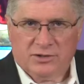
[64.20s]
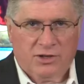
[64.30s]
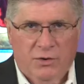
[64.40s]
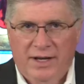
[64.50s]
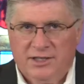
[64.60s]
of the
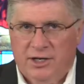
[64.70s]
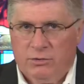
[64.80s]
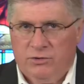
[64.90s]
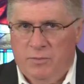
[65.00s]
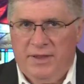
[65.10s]

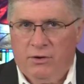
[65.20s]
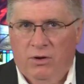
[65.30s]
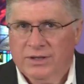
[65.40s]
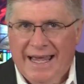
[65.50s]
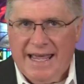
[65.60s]
grandchildren. You'll be there
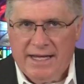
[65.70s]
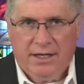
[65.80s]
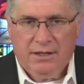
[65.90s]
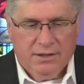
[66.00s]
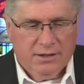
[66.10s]
all day.
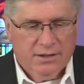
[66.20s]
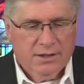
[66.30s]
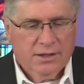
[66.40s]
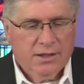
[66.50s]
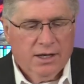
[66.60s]

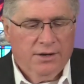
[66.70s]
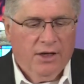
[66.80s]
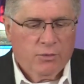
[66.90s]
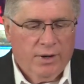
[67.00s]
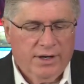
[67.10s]

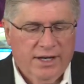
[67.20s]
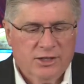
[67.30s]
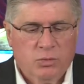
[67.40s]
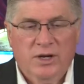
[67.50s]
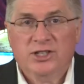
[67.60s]
Another one
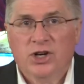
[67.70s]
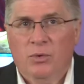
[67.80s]
is we show